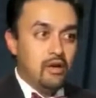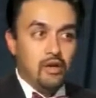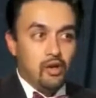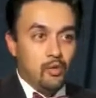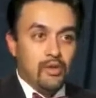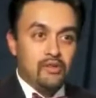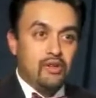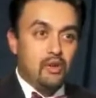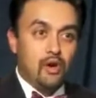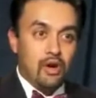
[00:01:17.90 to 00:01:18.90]
you went to
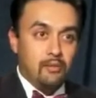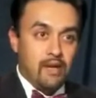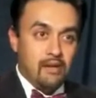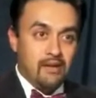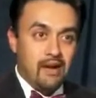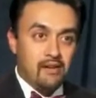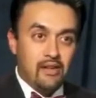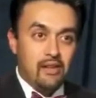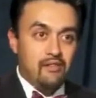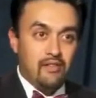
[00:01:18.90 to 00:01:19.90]
New York and met a doctor
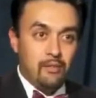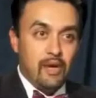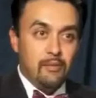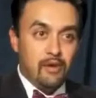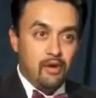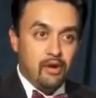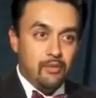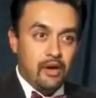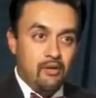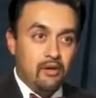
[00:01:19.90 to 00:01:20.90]
that you've never met but heard
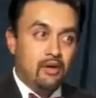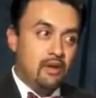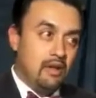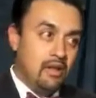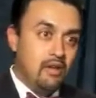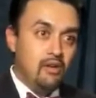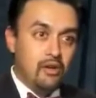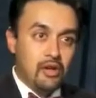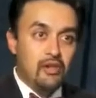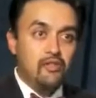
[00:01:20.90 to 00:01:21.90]
about. Here,
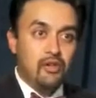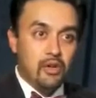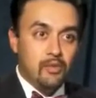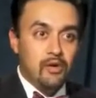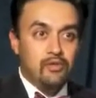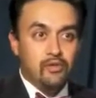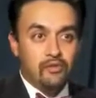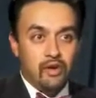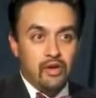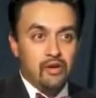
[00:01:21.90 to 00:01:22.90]
it's your neighbor, it's your
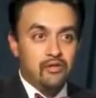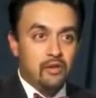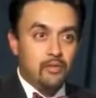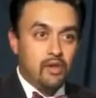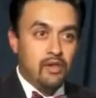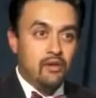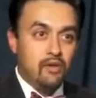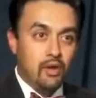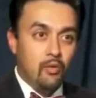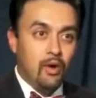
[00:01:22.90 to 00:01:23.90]
friend, it's somebody that you
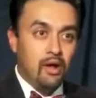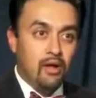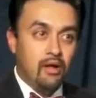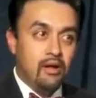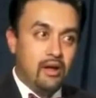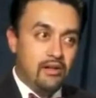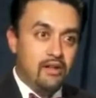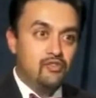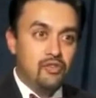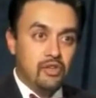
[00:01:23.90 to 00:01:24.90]
know well, and
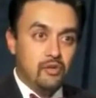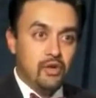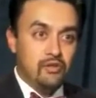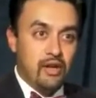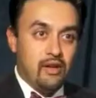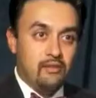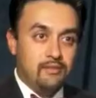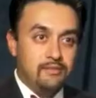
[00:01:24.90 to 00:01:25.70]
they treat you as that.